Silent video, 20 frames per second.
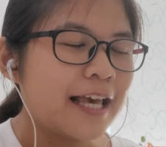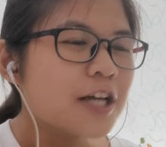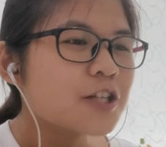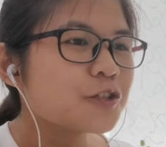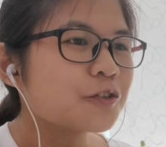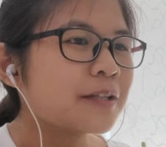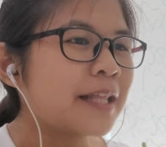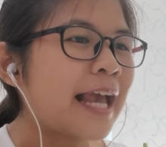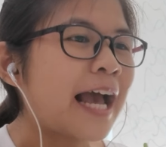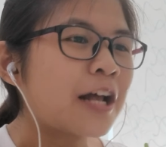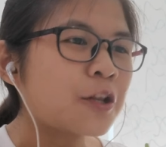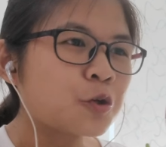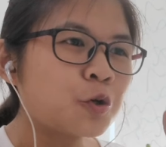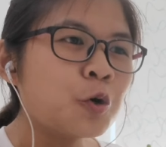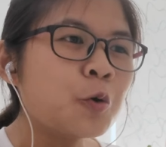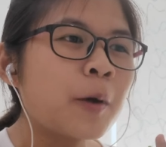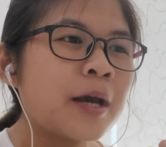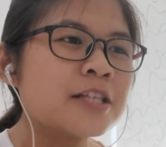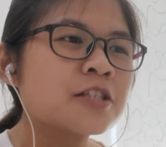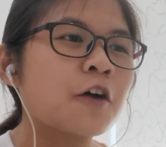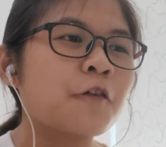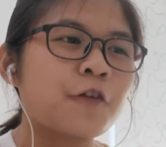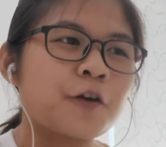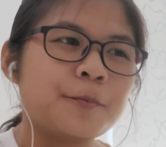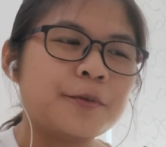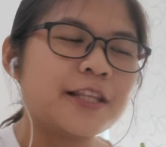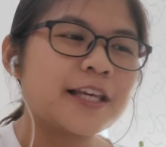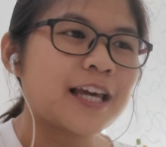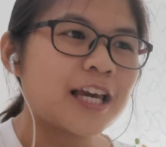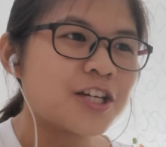So there are two ways of
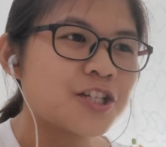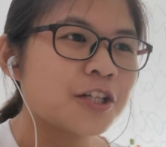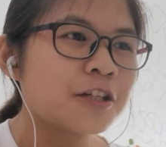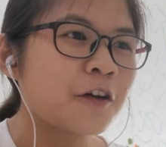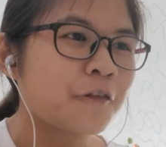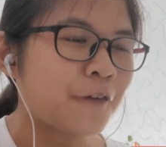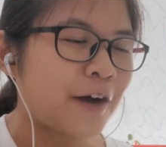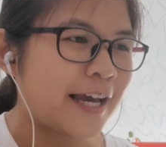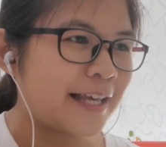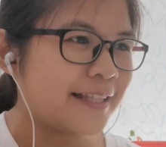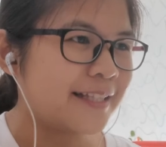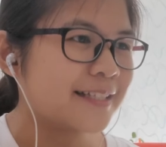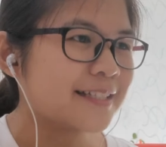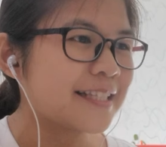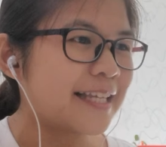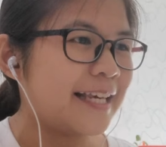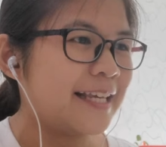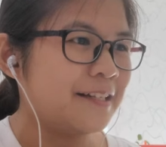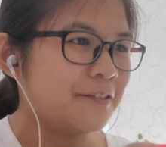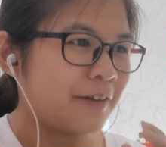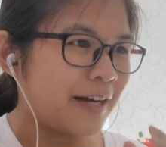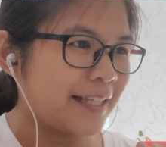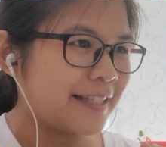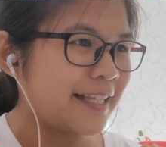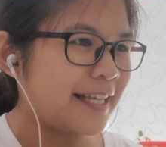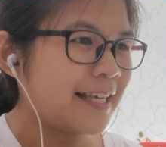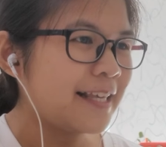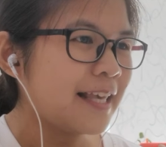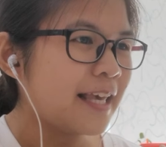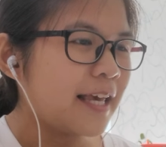communication of ideas in
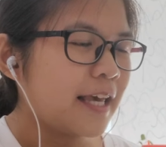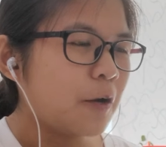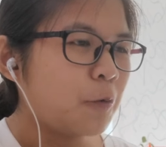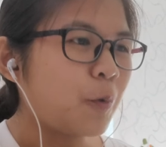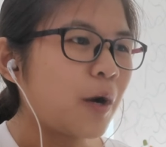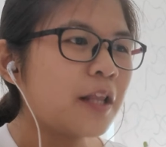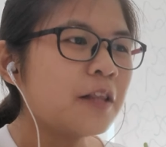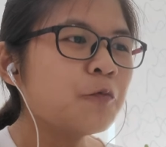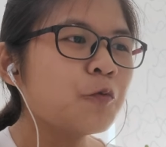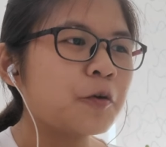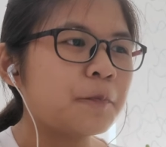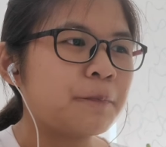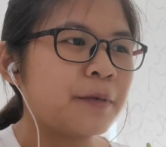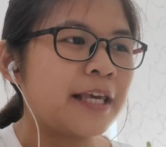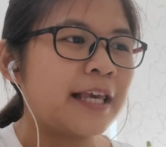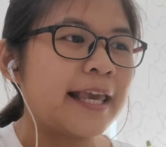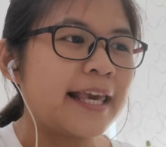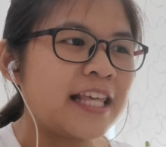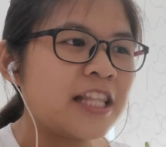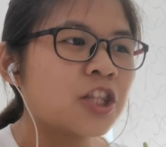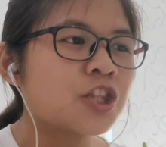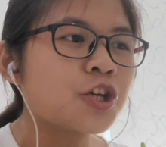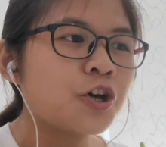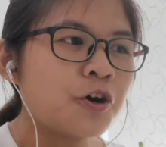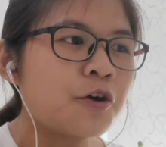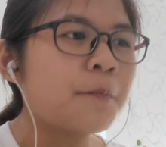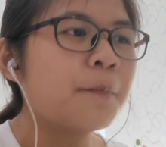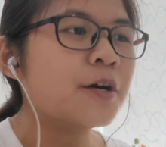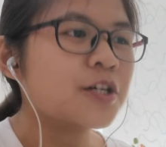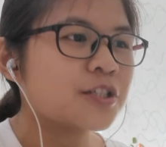writing. One would be
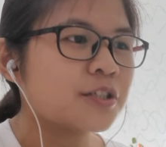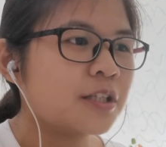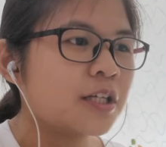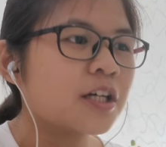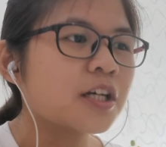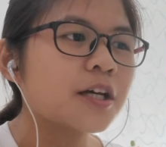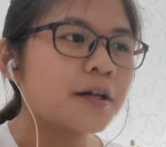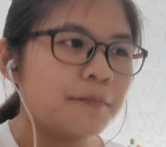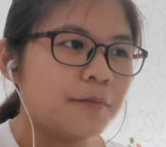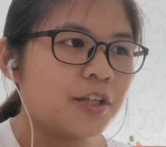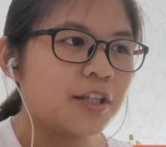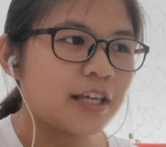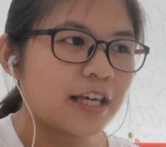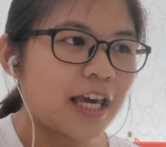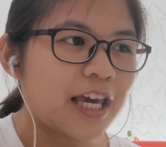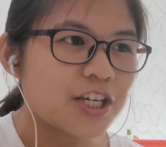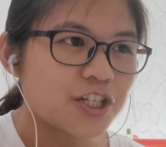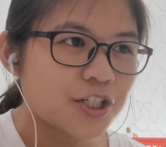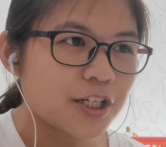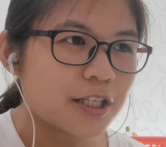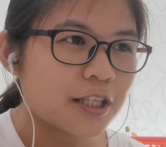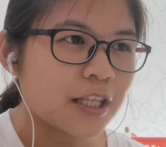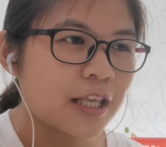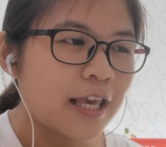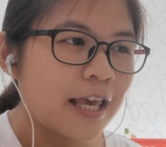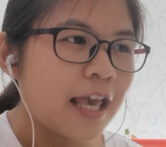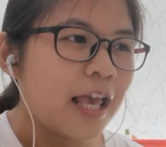interpersonal communication.